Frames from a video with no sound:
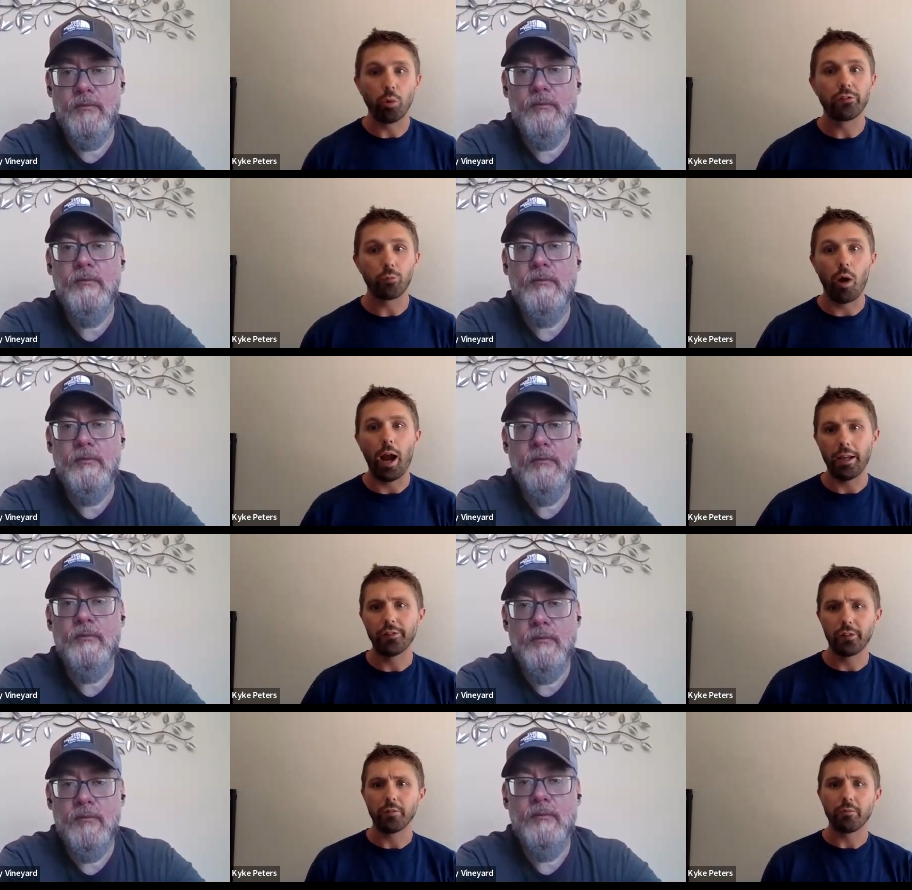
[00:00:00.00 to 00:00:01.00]
Speaker 1: what's
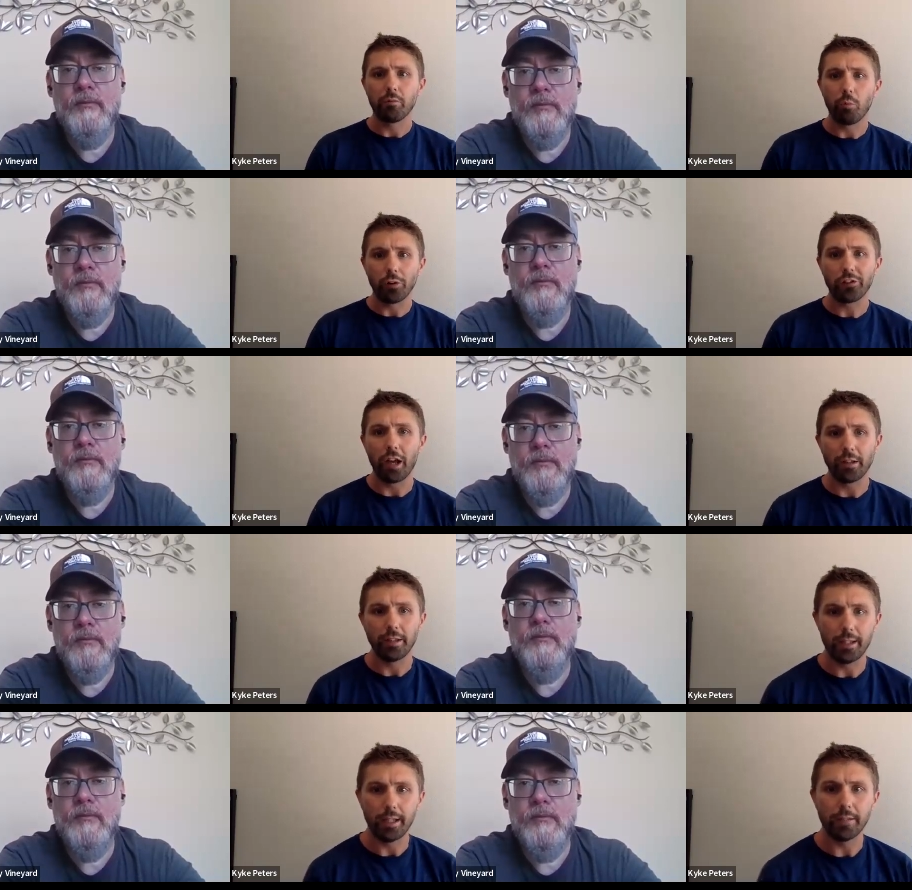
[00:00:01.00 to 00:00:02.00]
wise and where's
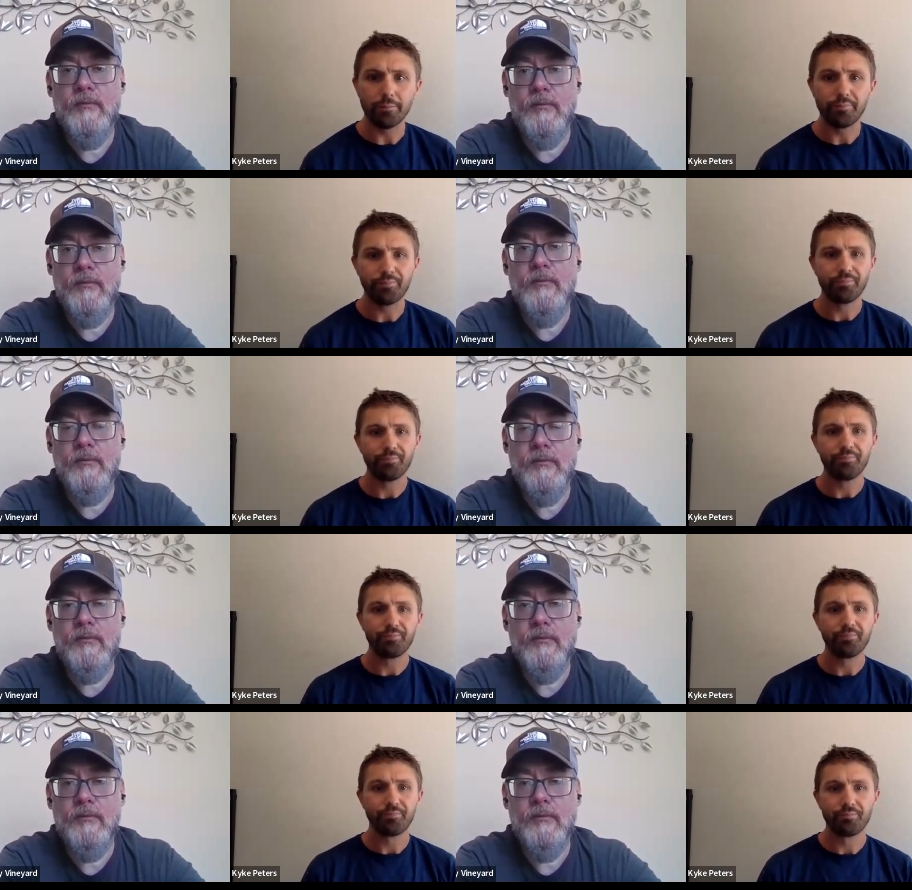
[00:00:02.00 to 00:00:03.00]
god leading
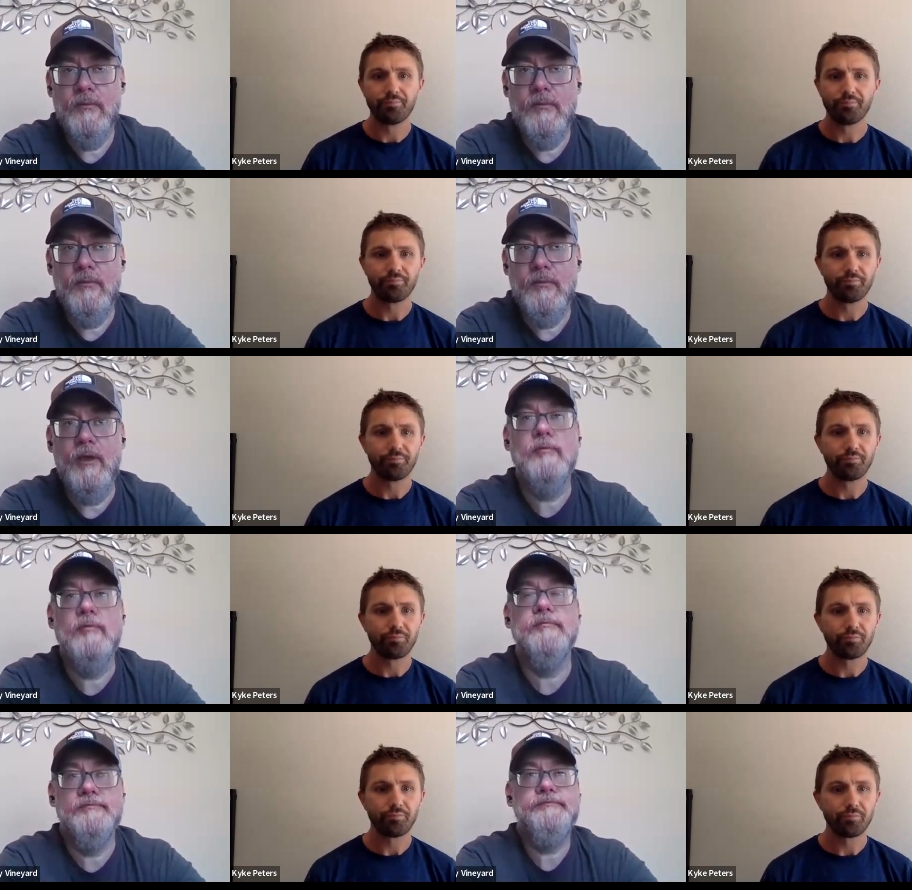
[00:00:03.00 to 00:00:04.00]
Speaker 2: yeah
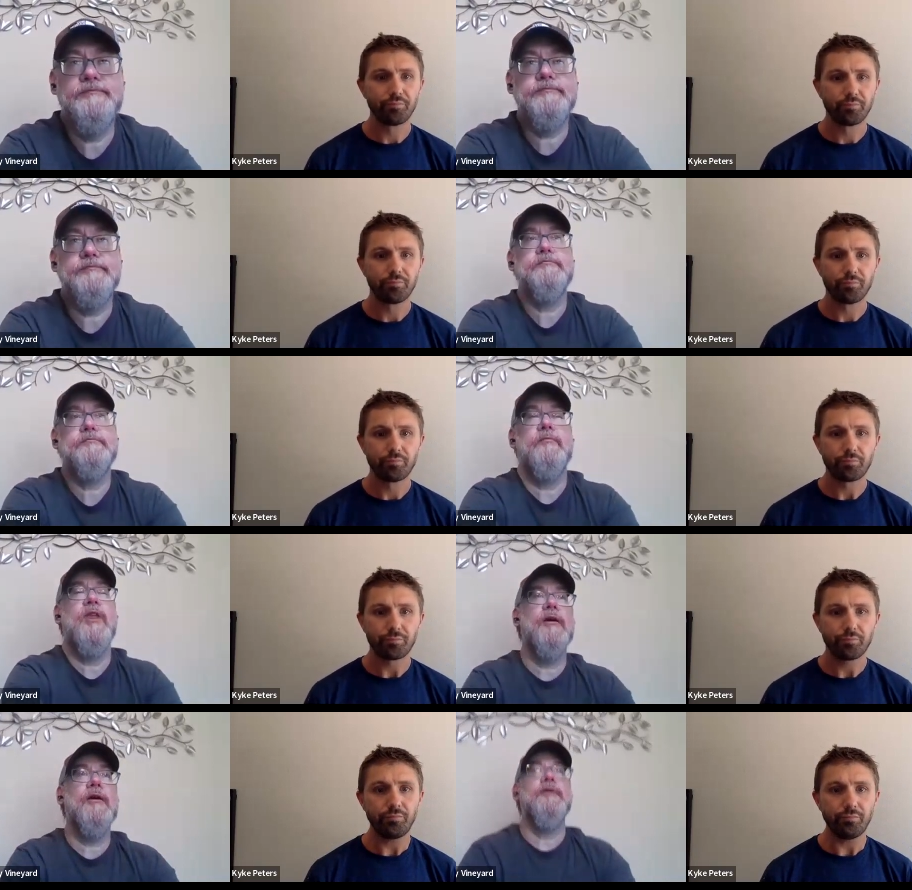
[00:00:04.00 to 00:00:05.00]

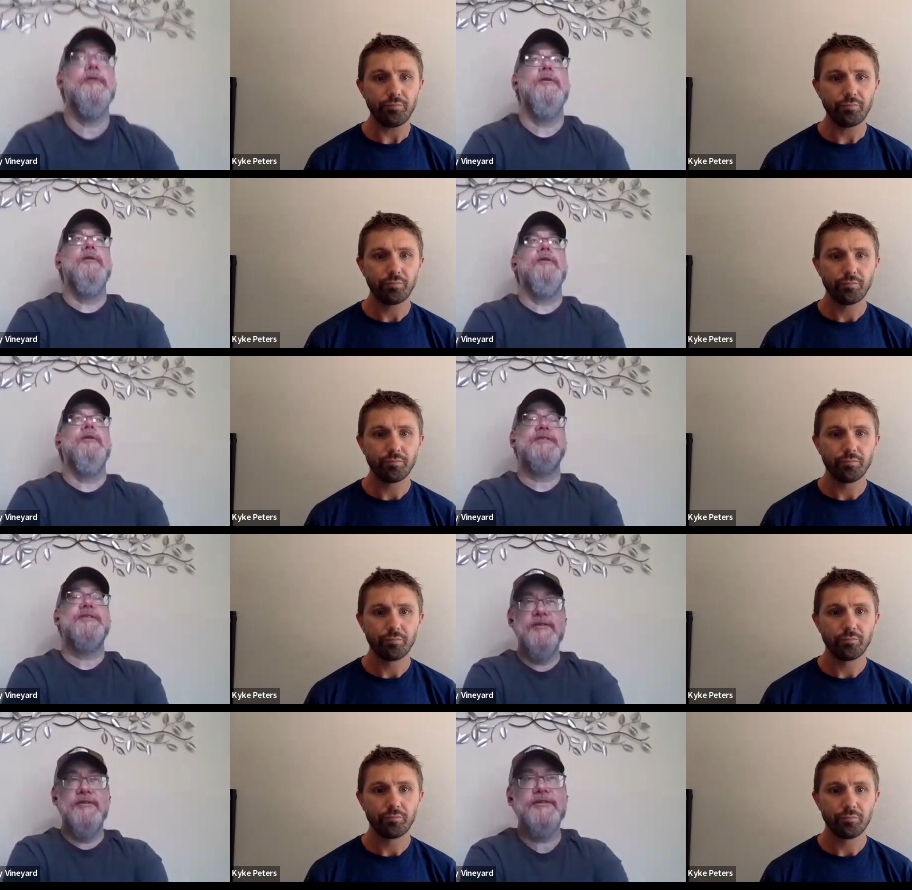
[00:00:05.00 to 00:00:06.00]
yeah
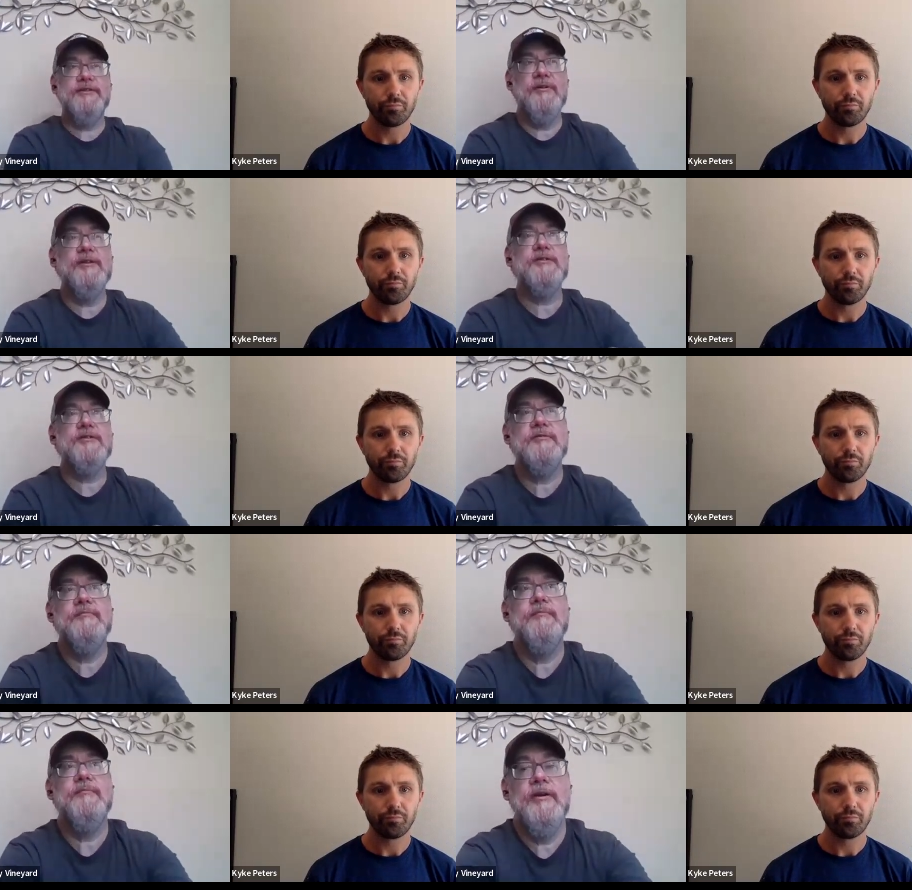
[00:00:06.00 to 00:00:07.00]
that's good that's
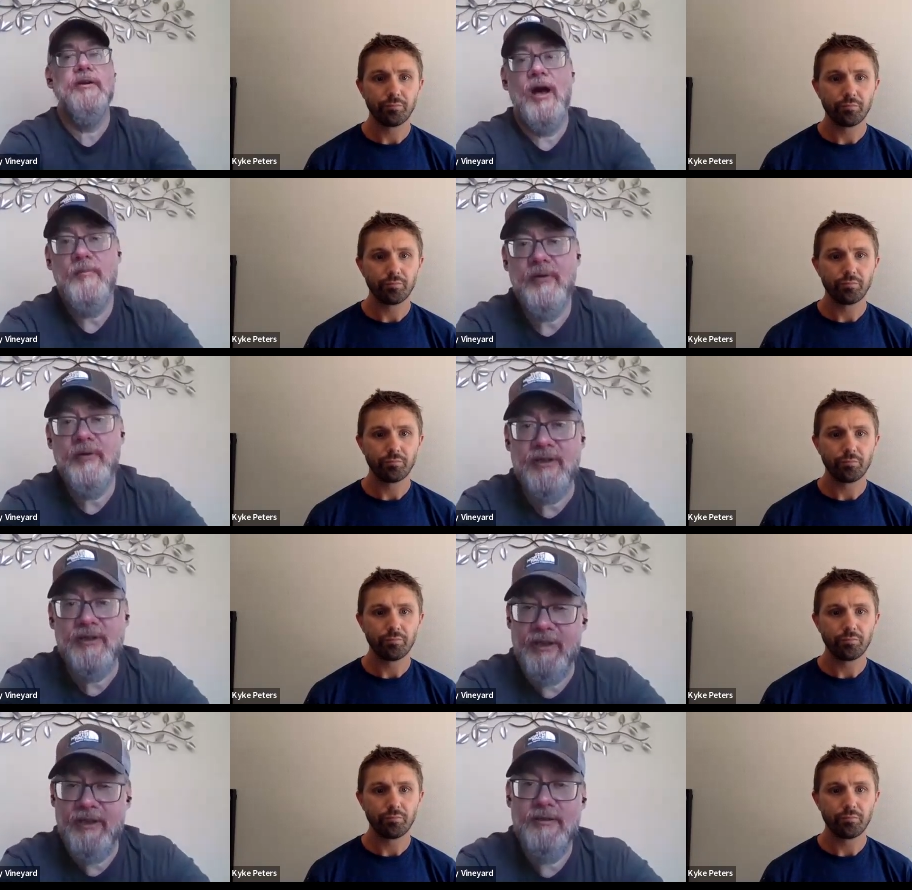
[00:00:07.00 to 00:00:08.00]
rich i'll put a
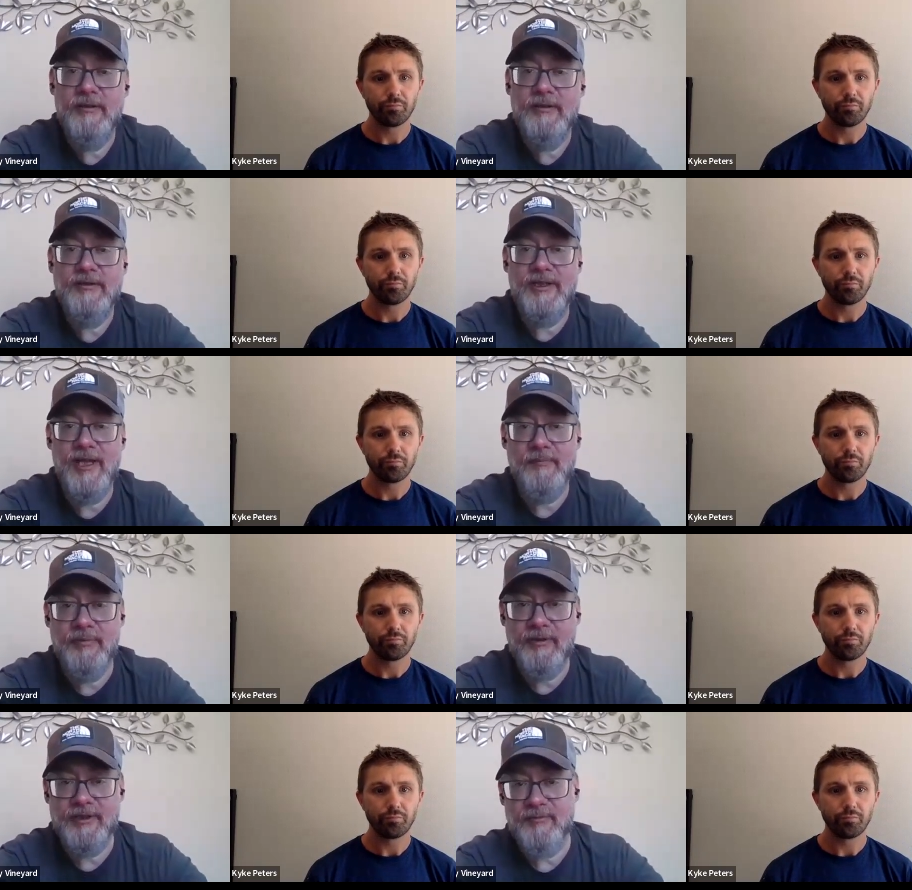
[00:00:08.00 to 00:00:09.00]
link to that
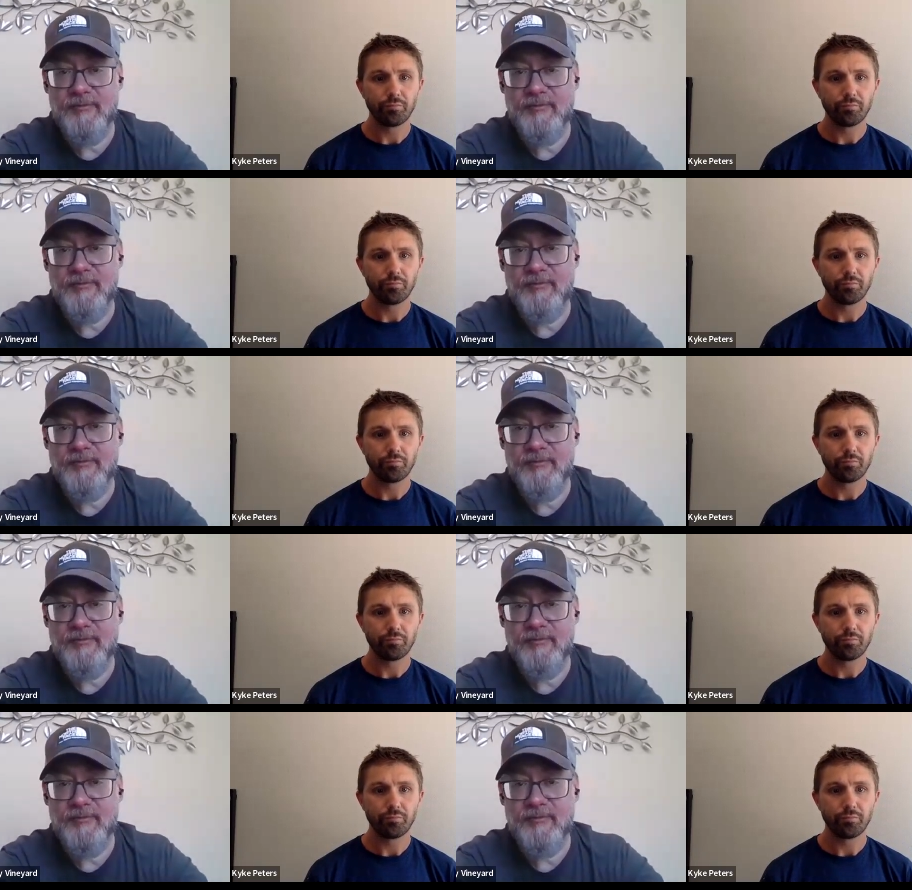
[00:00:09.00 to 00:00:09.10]
book as